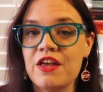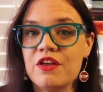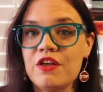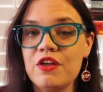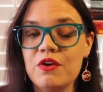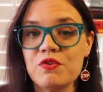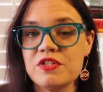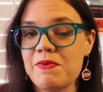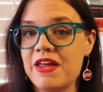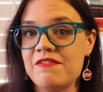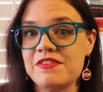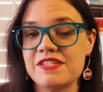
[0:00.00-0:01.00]
huge
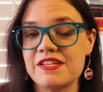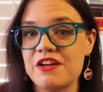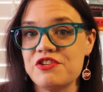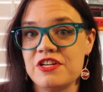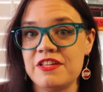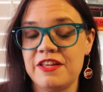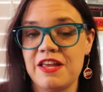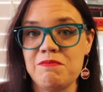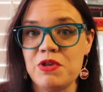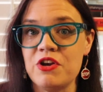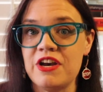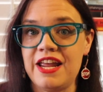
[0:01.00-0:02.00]
amount of discussion in the
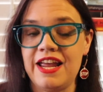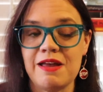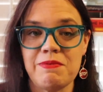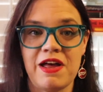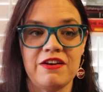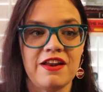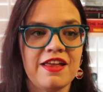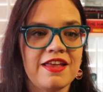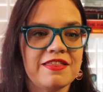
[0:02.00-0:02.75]
community about